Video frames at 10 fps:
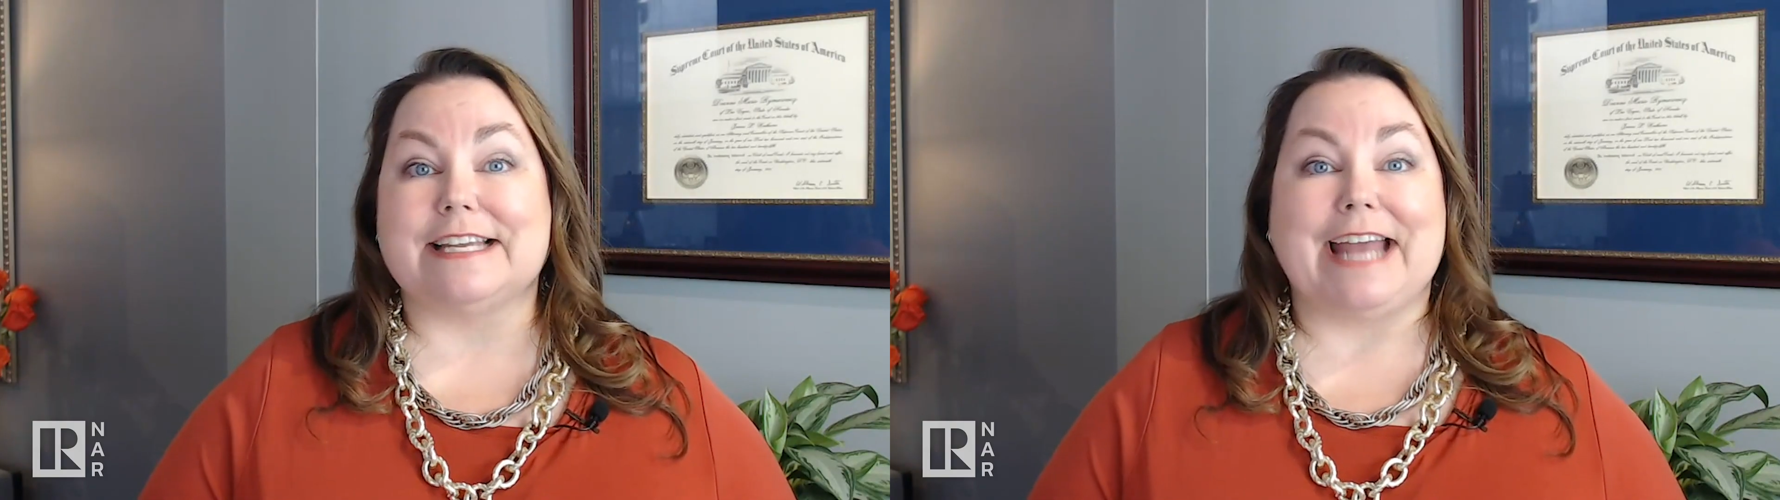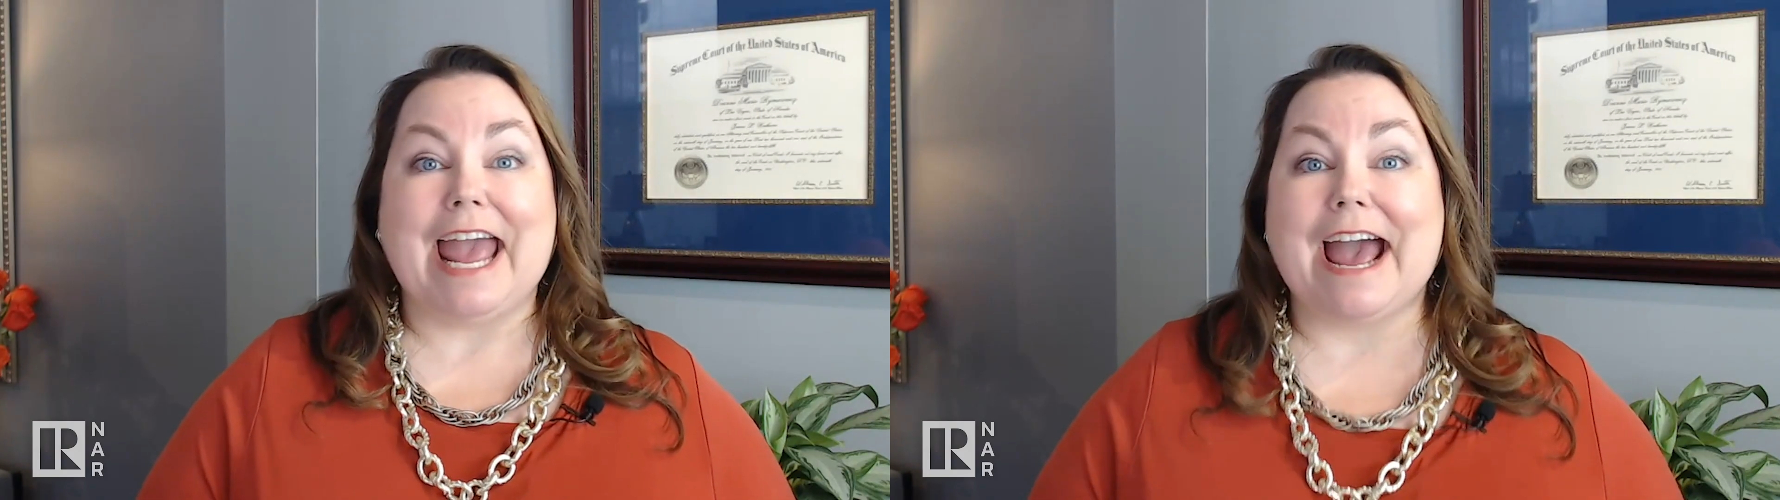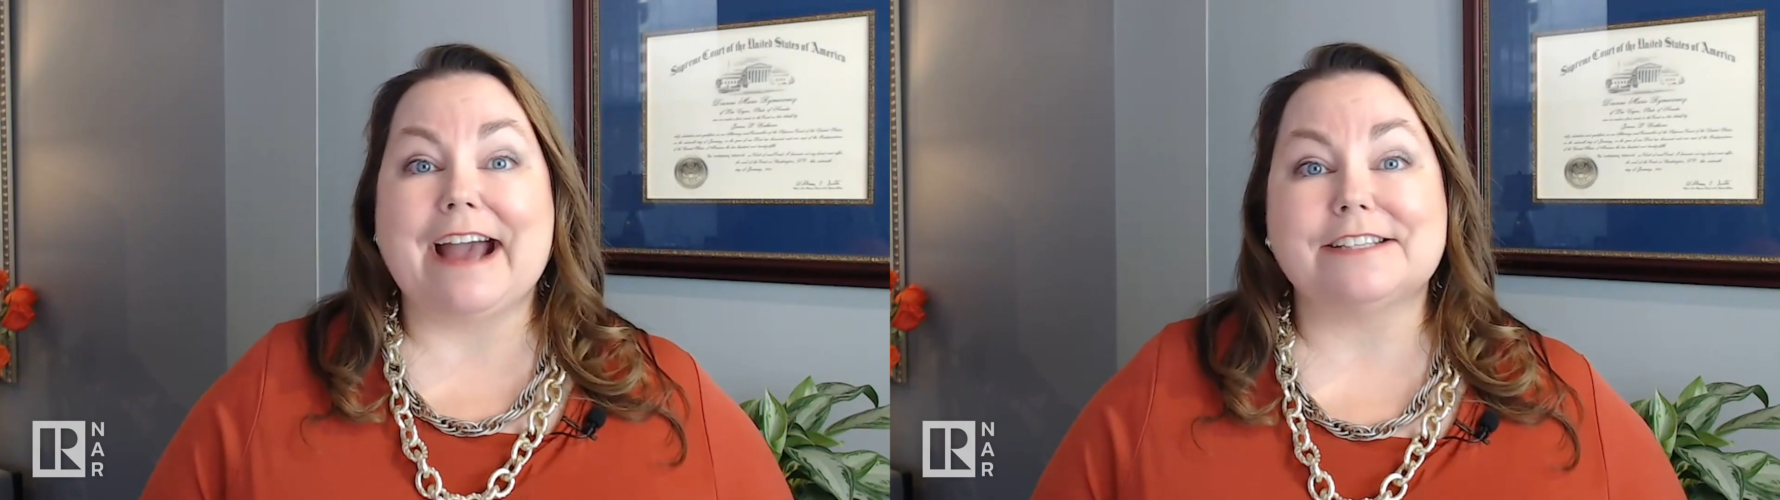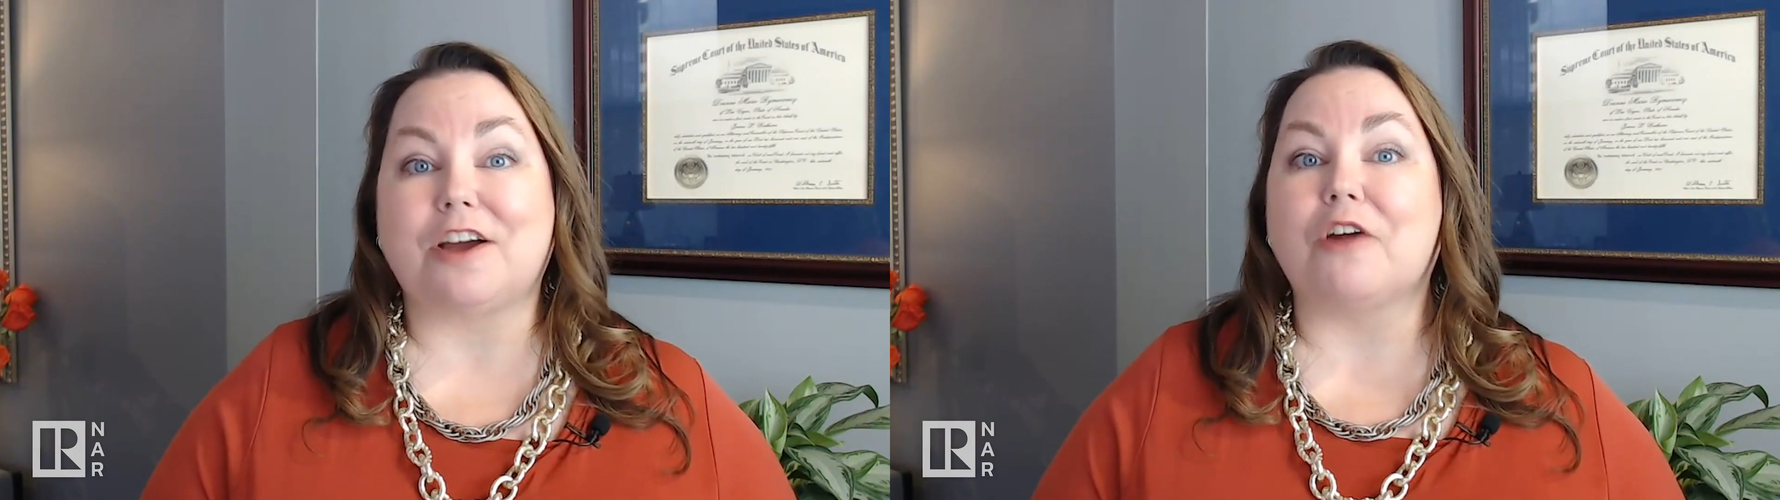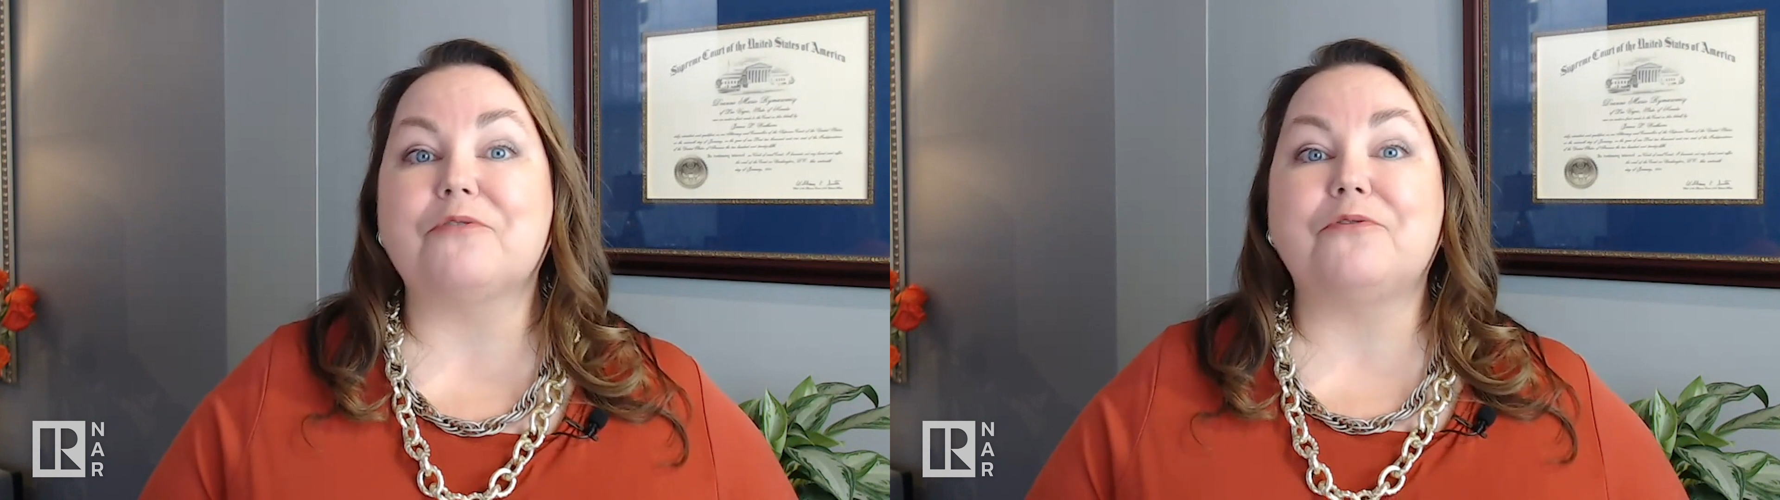and hacks
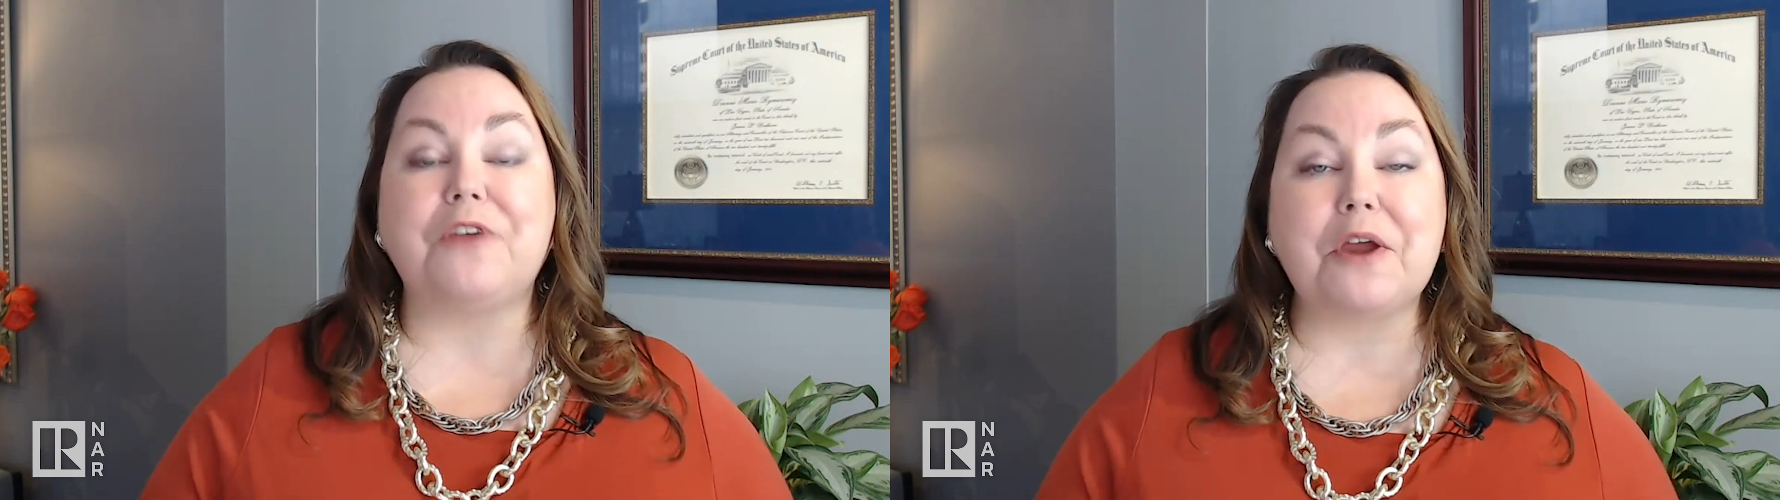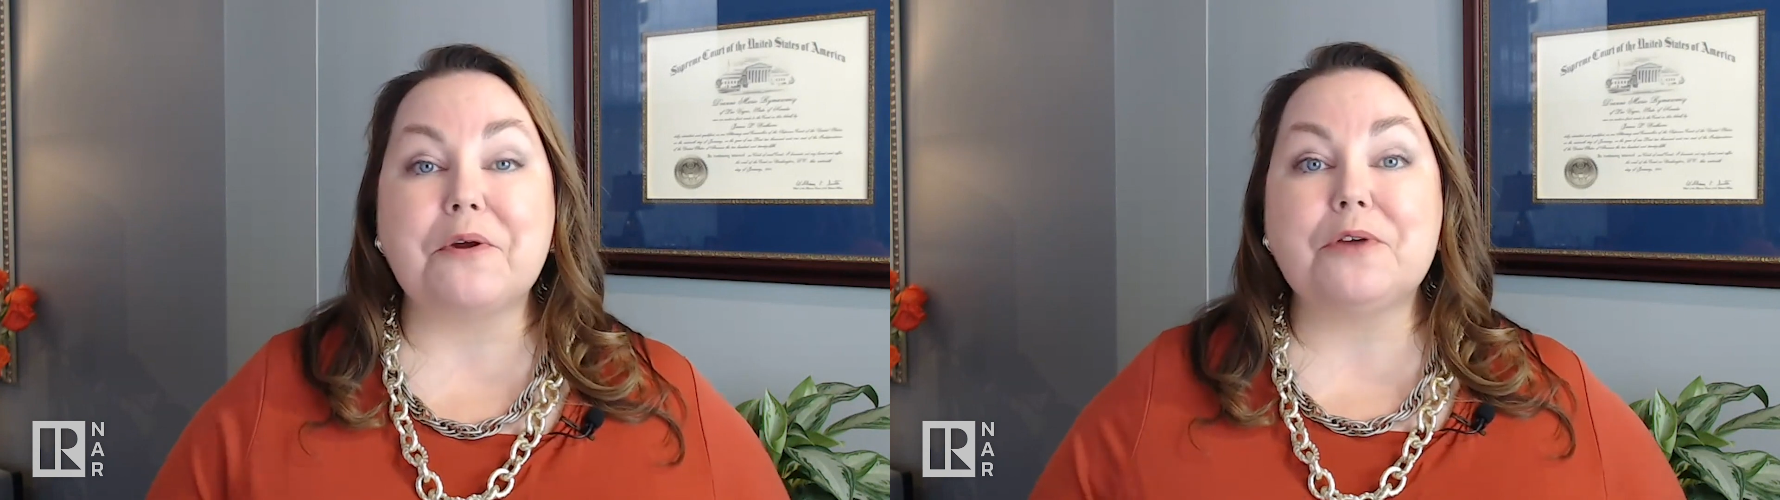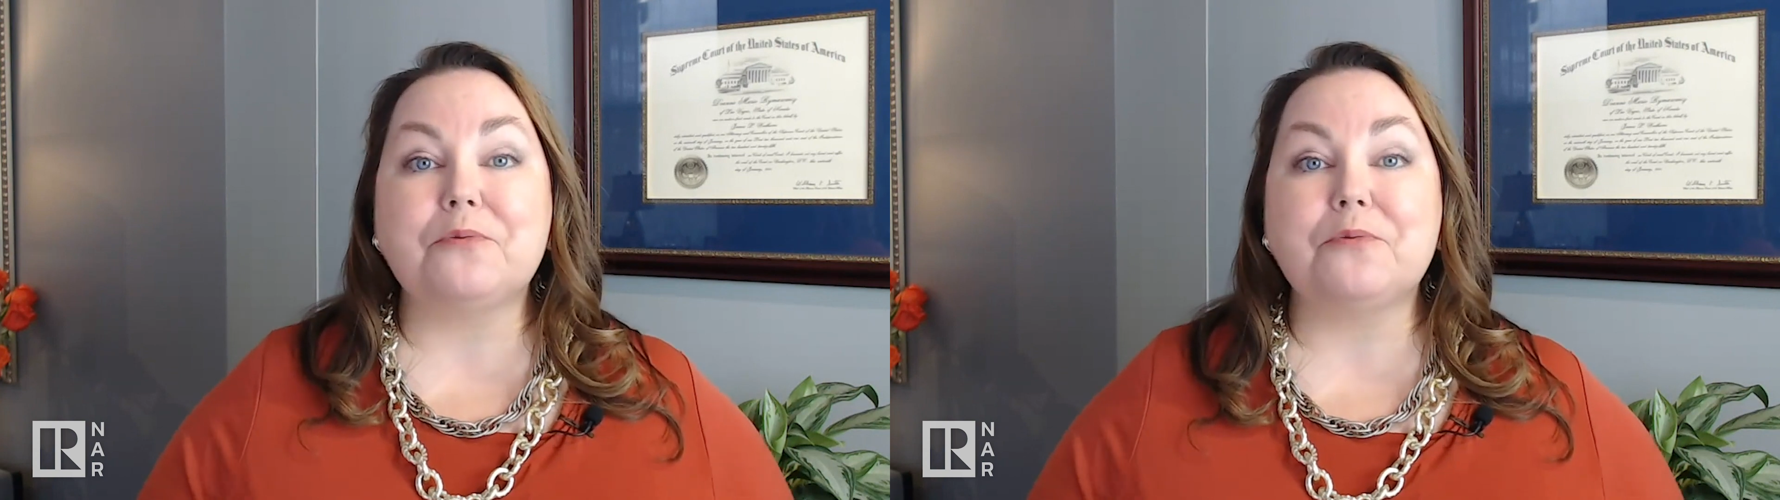are very